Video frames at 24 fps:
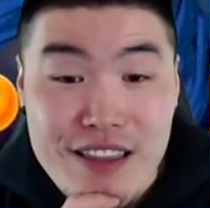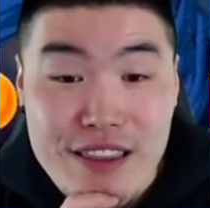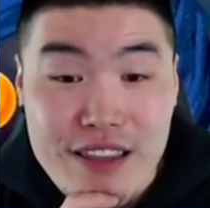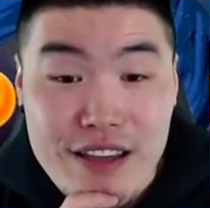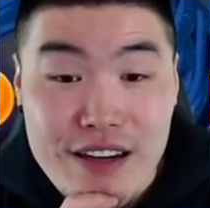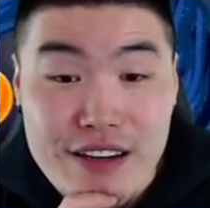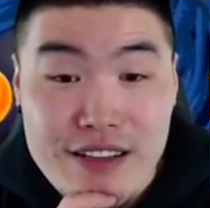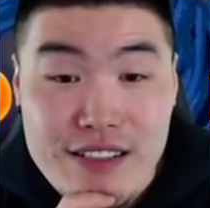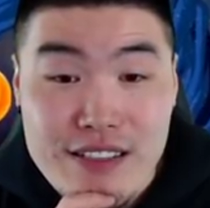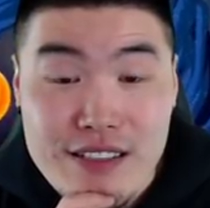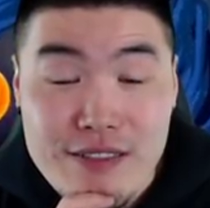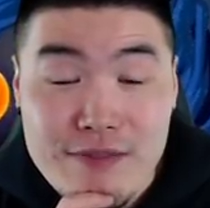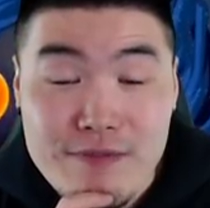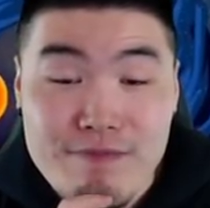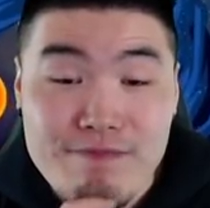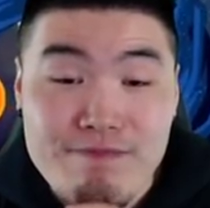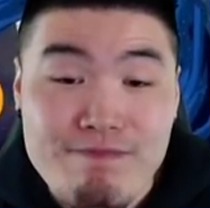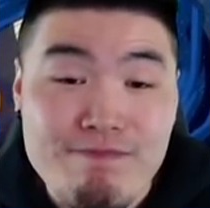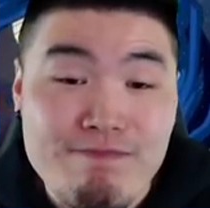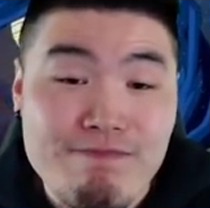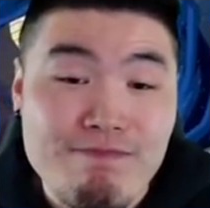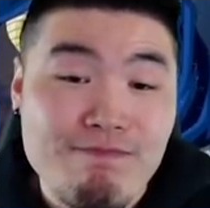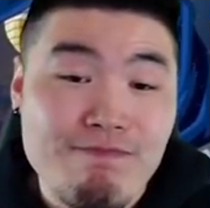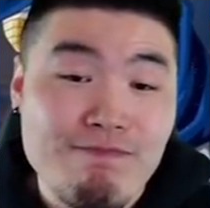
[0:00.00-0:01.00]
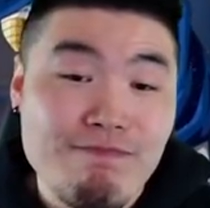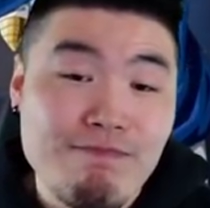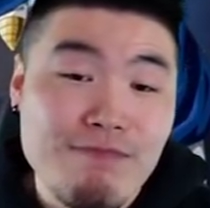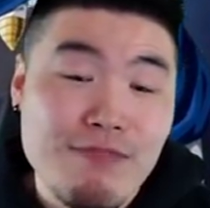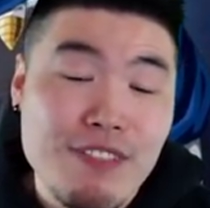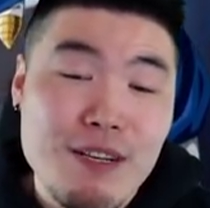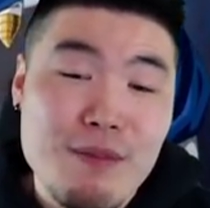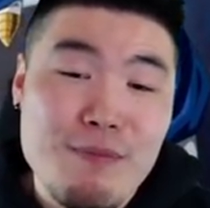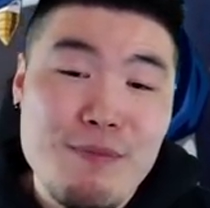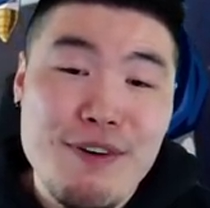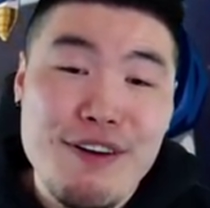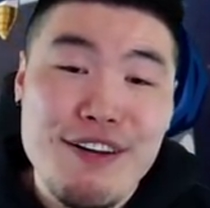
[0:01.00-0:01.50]
there. Mmm,
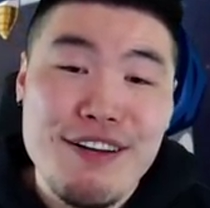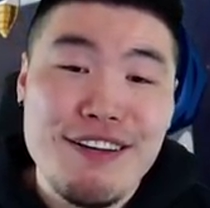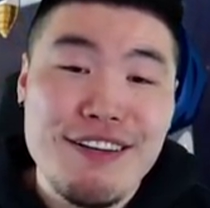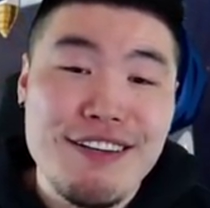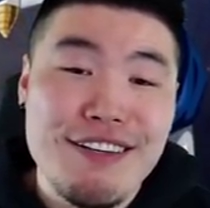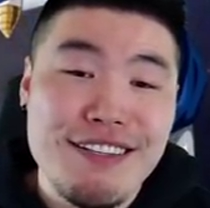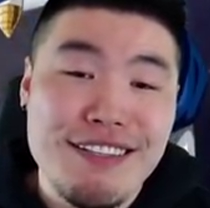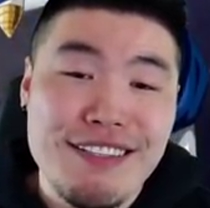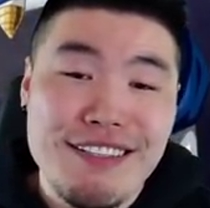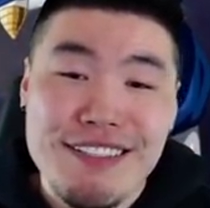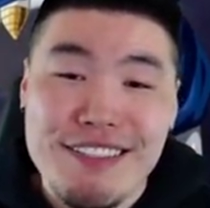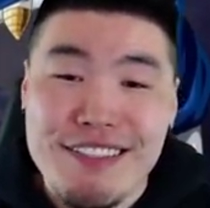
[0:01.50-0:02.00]
come on.